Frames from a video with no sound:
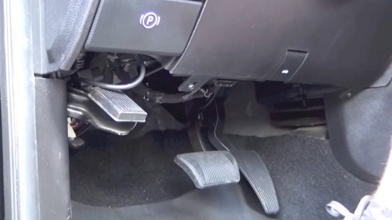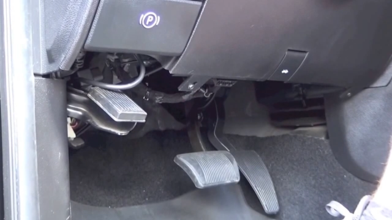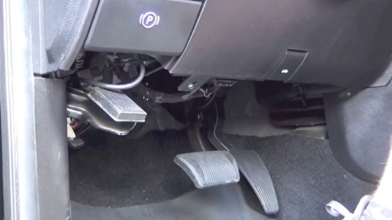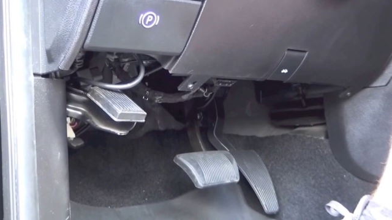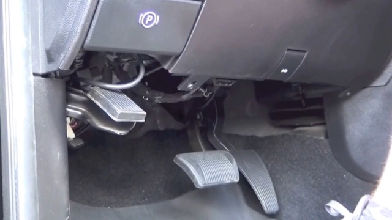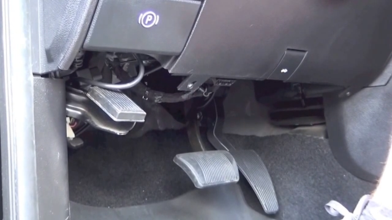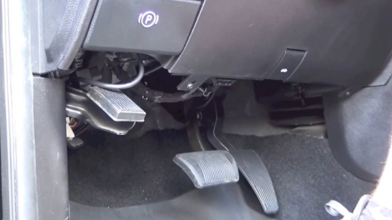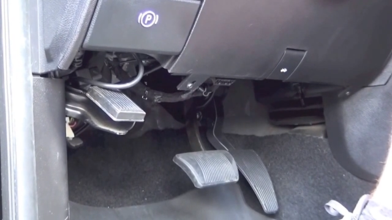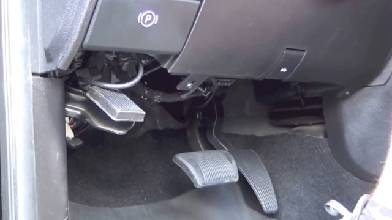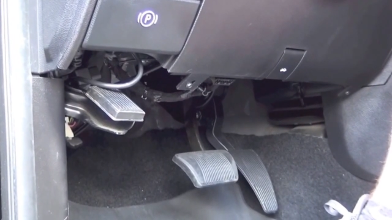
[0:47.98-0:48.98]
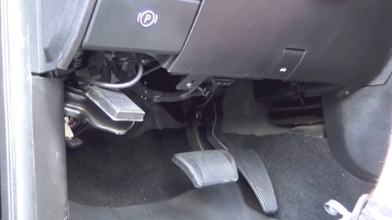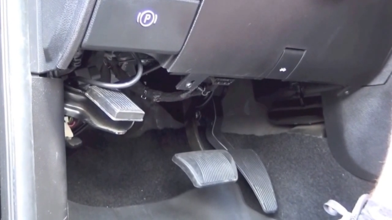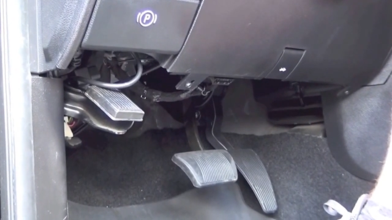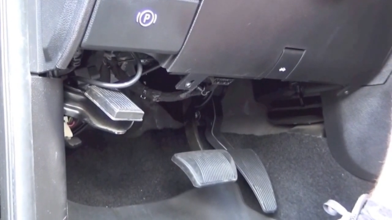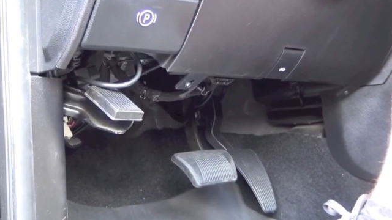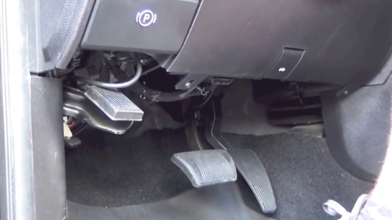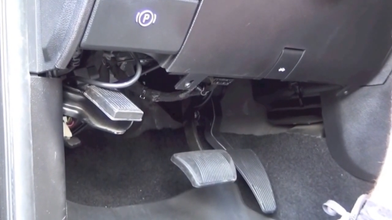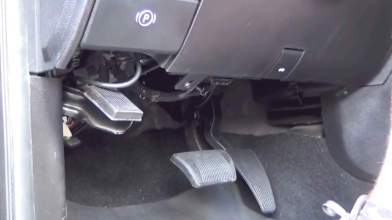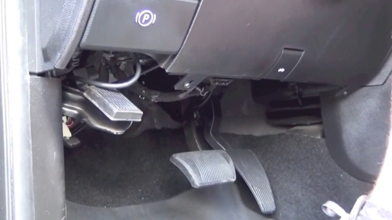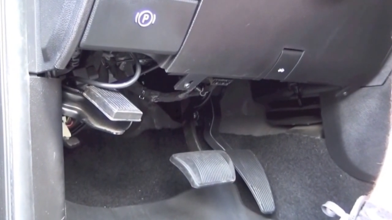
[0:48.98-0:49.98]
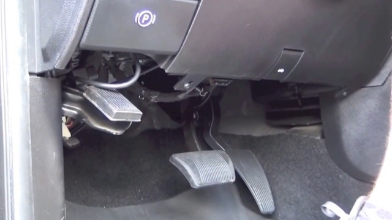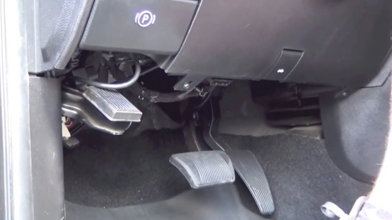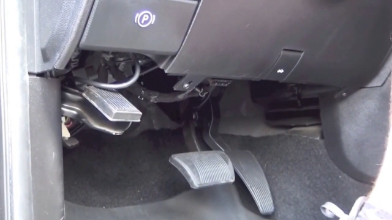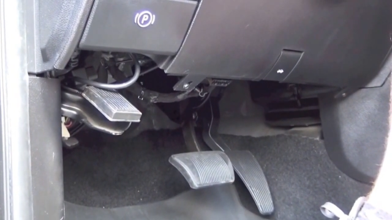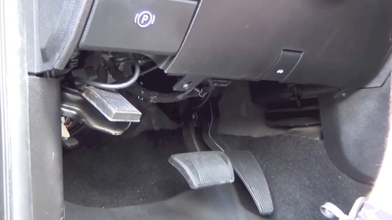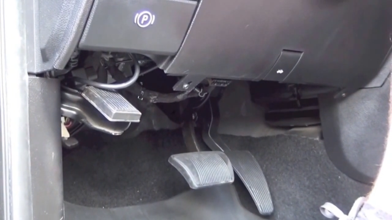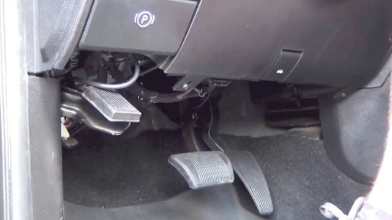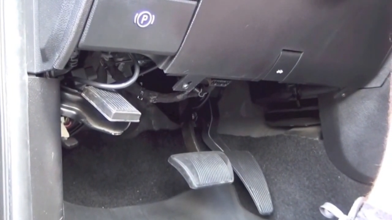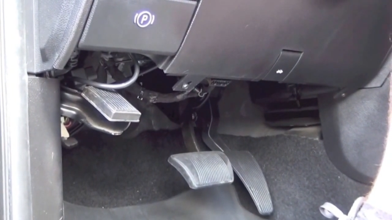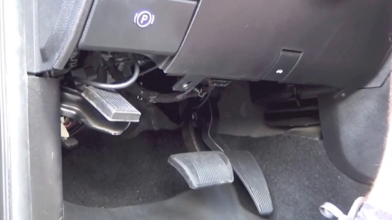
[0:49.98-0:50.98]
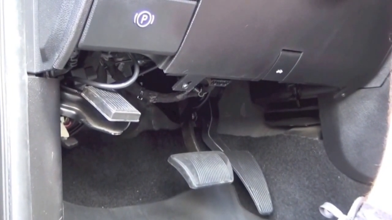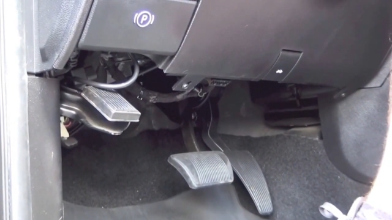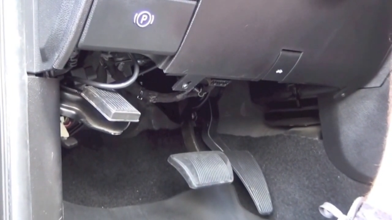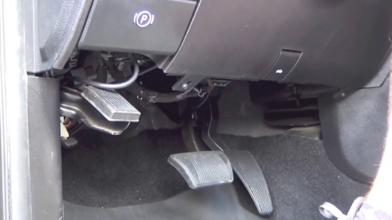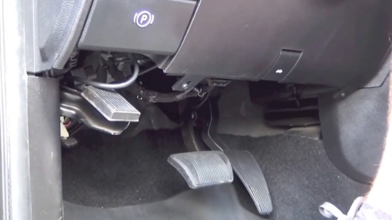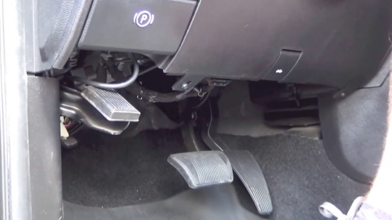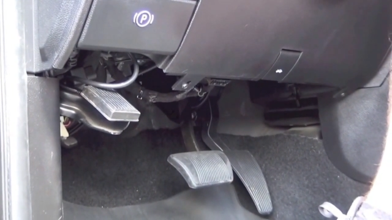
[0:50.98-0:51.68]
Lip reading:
Nobody's mouth can be seen.